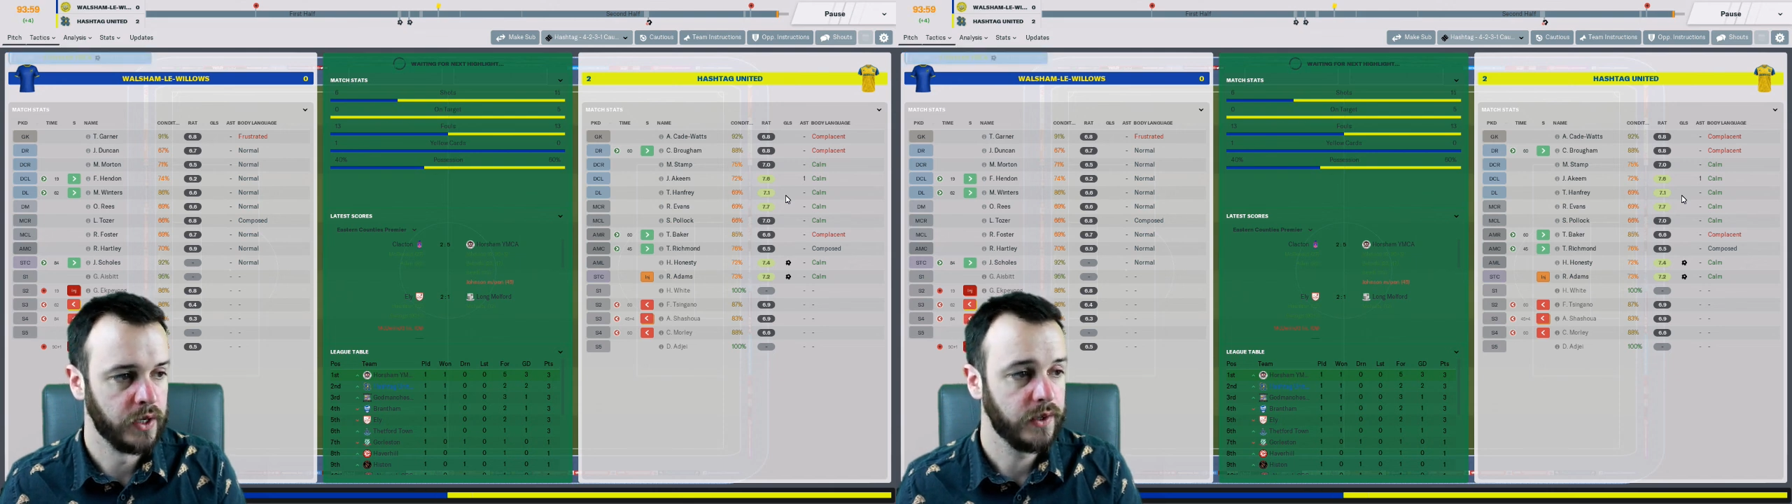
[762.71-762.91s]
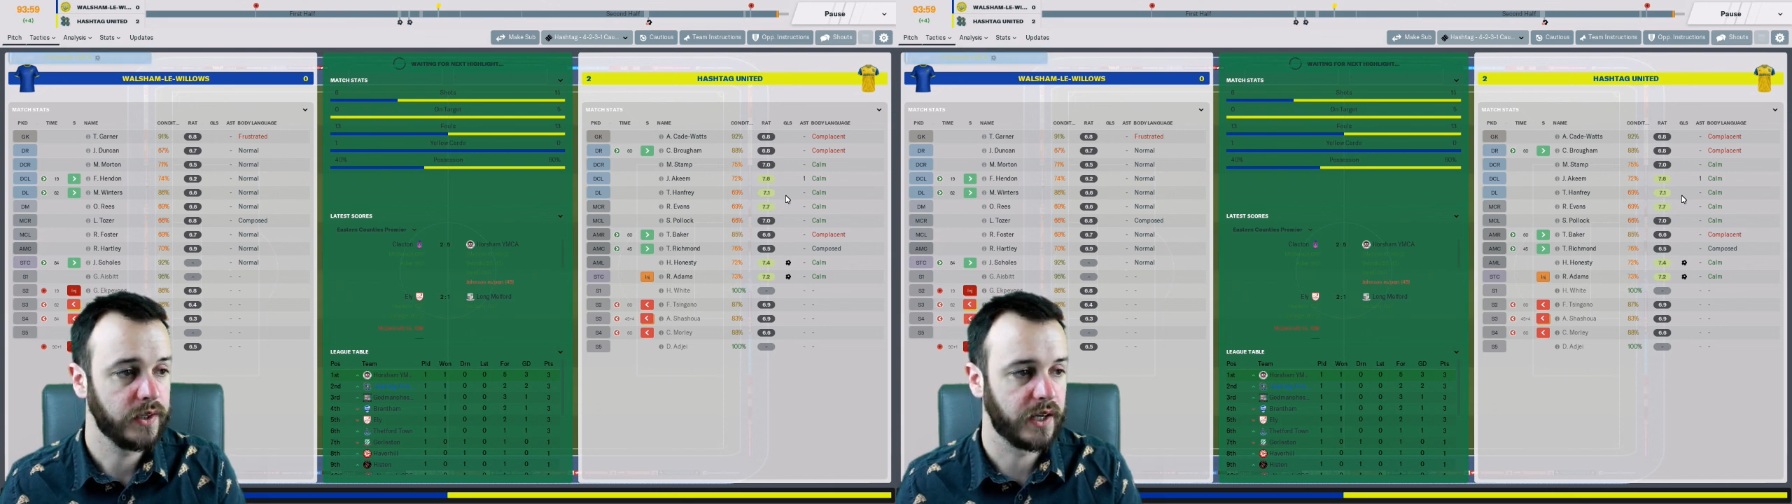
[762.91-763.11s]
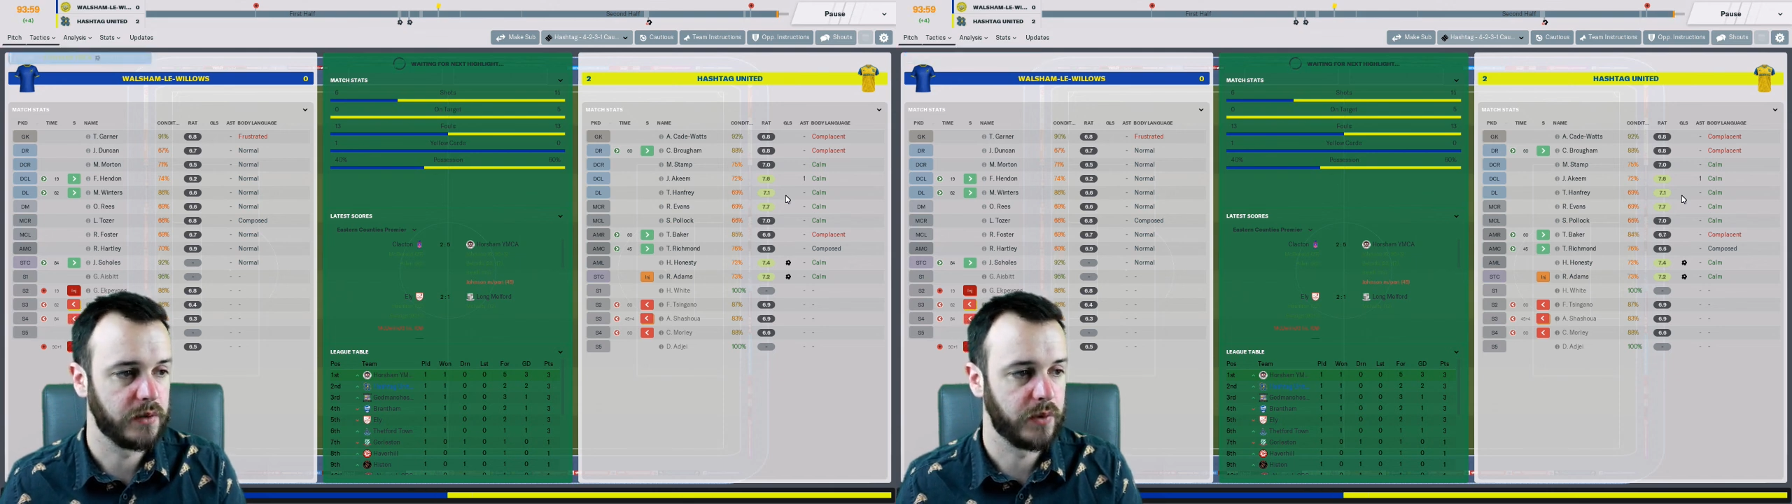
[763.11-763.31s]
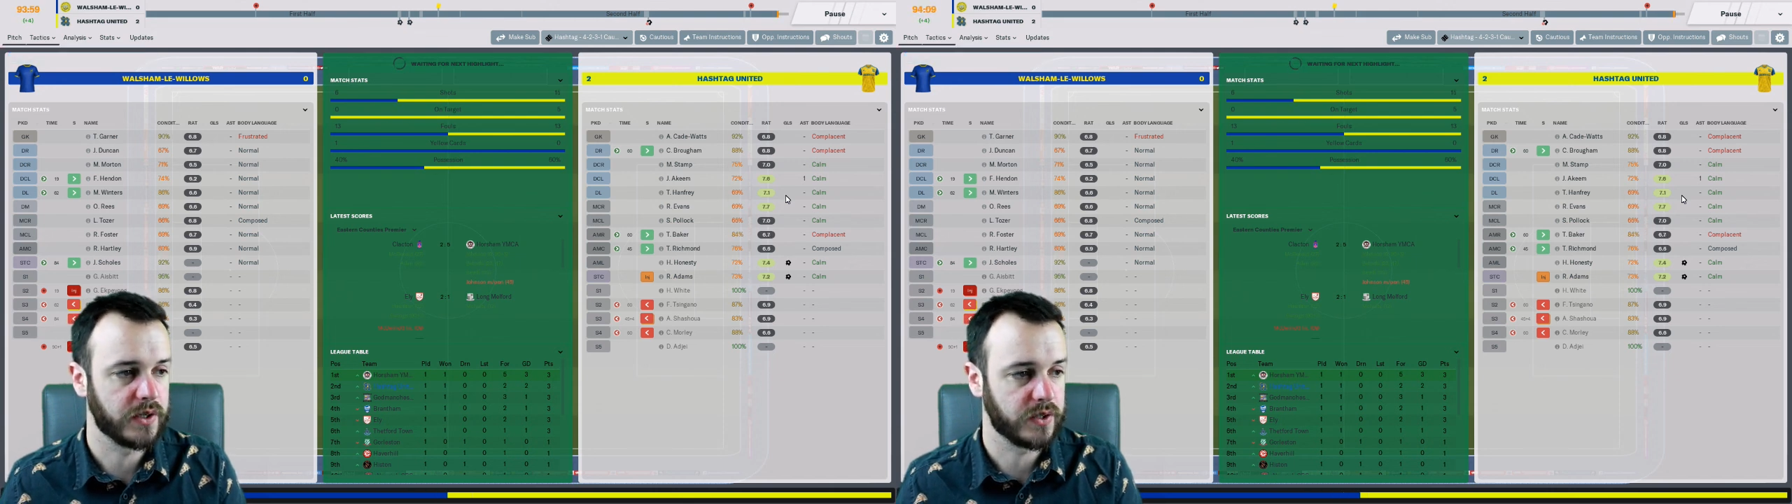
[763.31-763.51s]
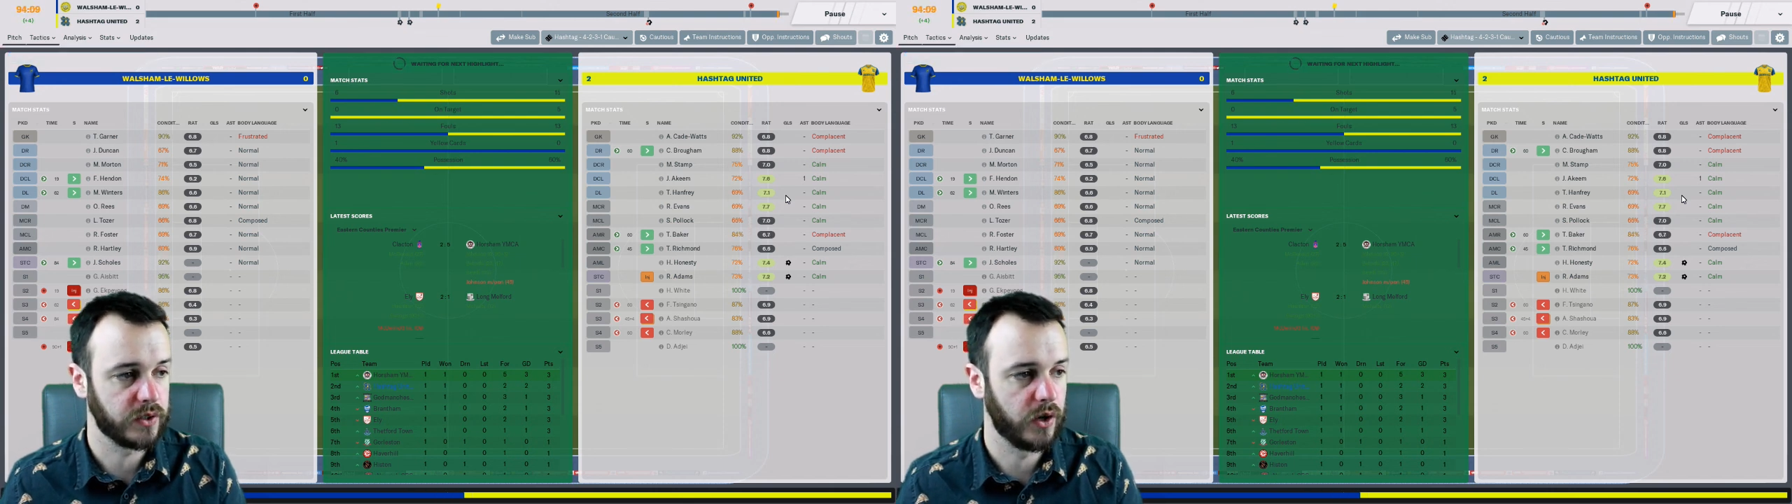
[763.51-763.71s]
getting
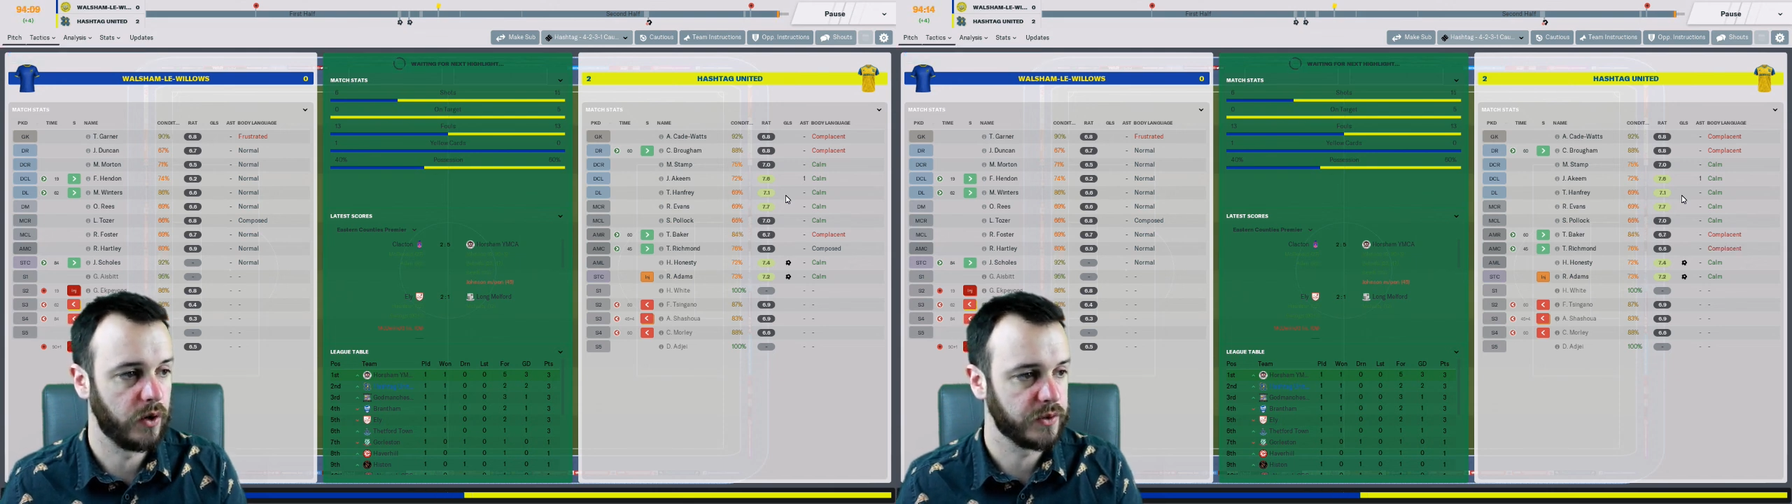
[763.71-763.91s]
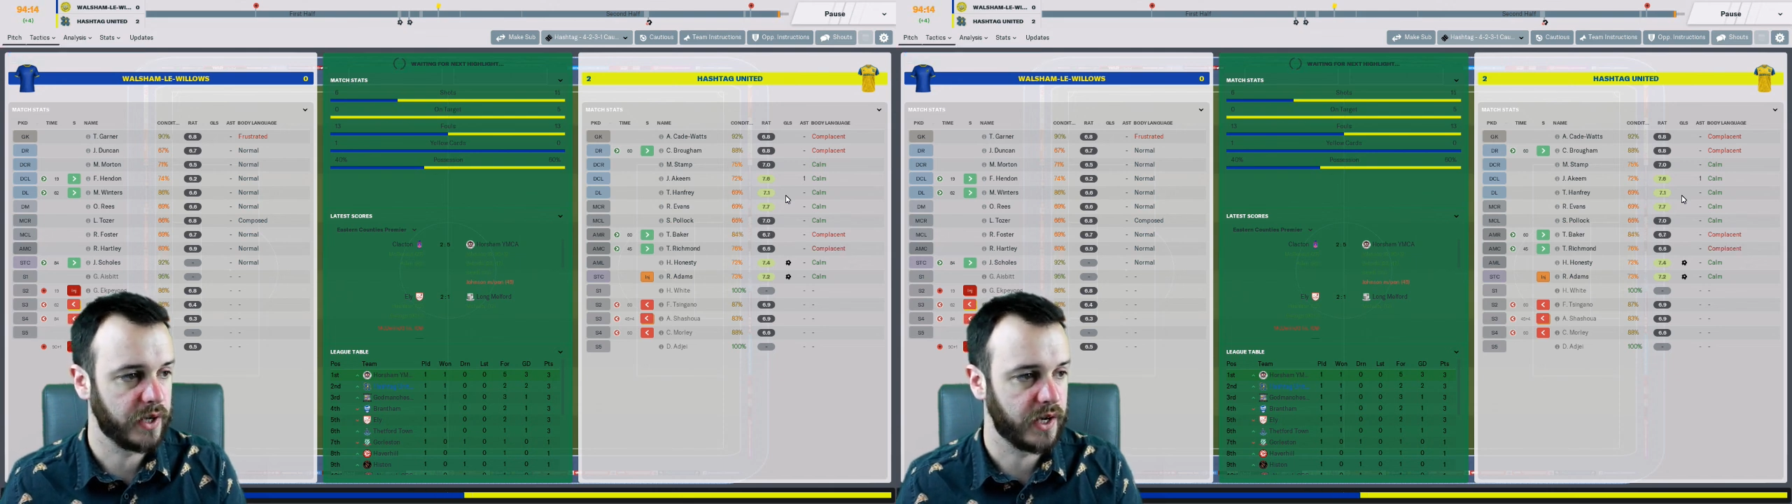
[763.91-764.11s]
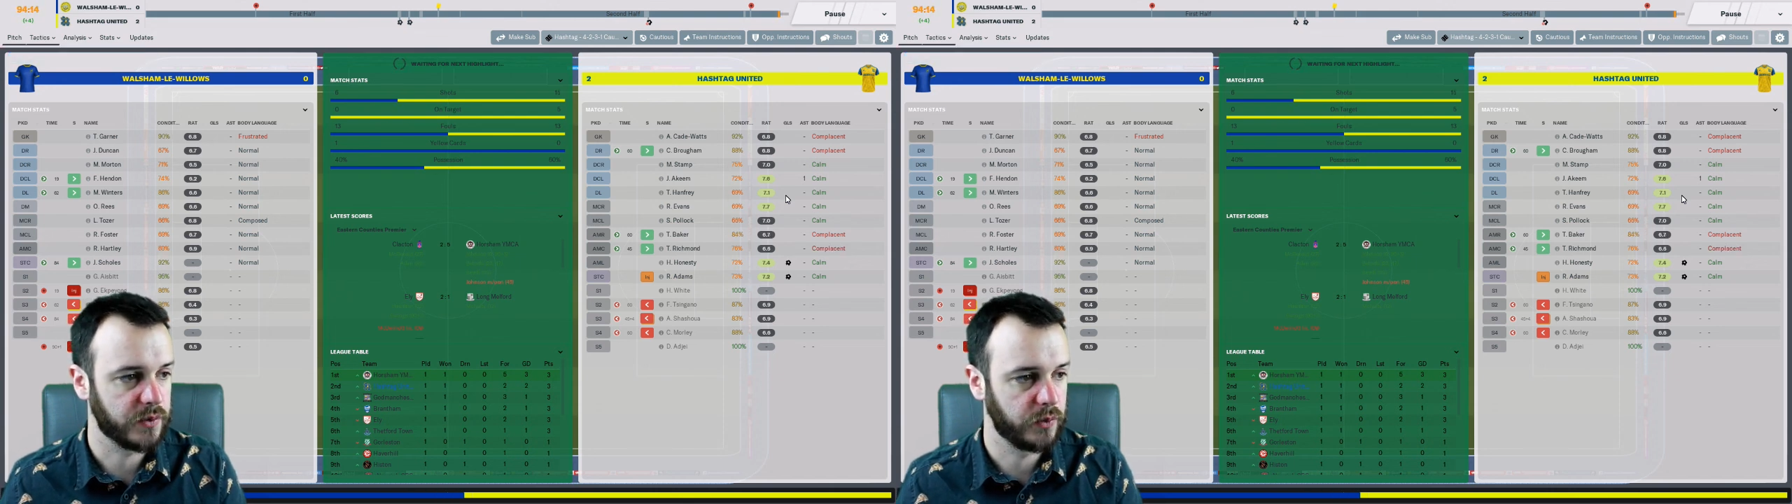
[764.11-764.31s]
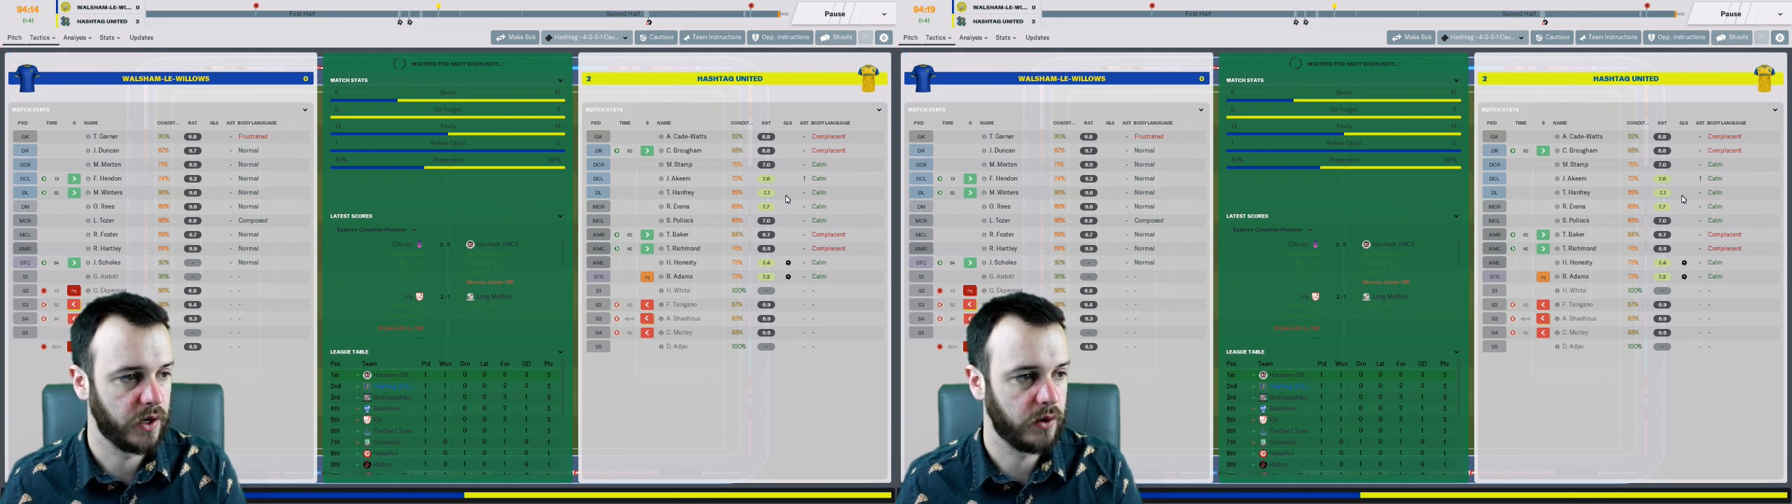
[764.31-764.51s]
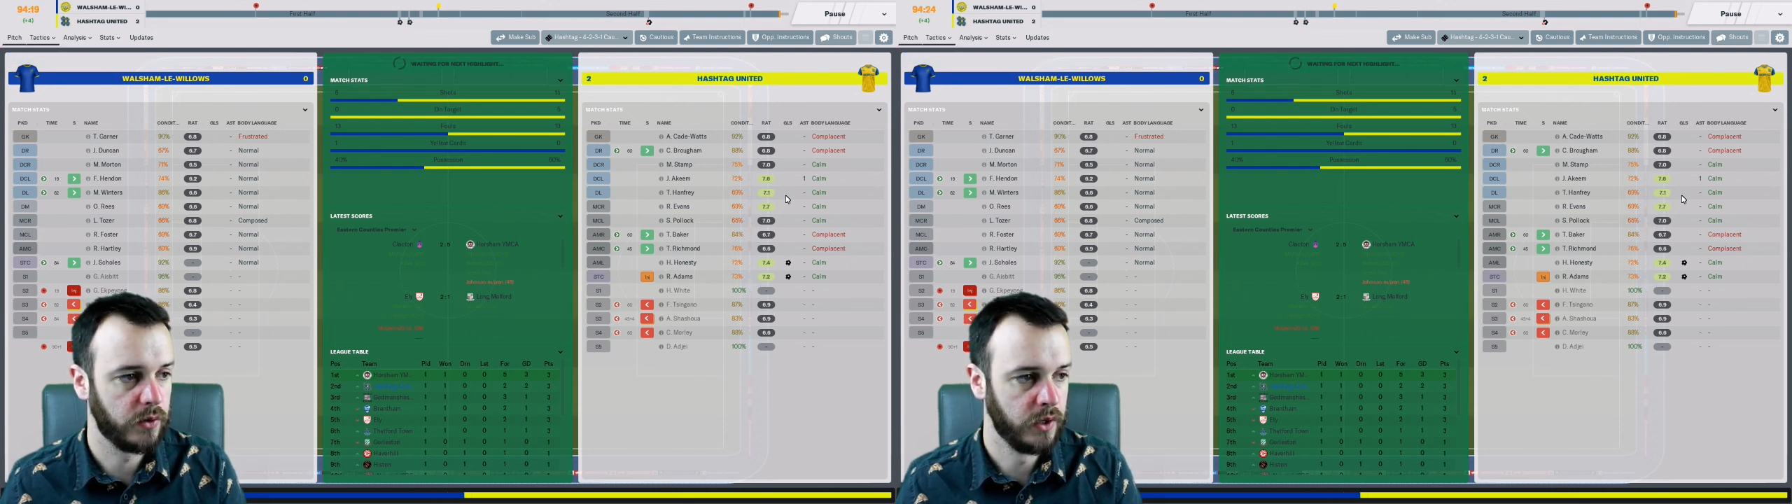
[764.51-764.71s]
amongst the goals as
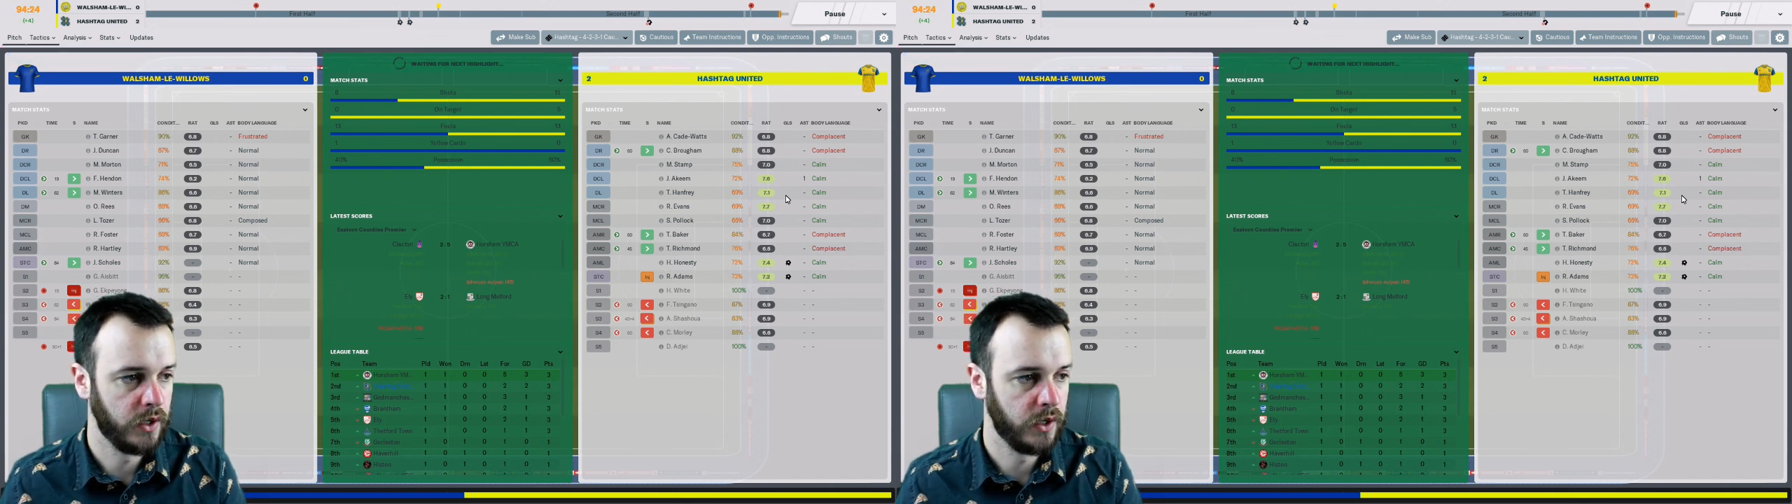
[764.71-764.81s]
well.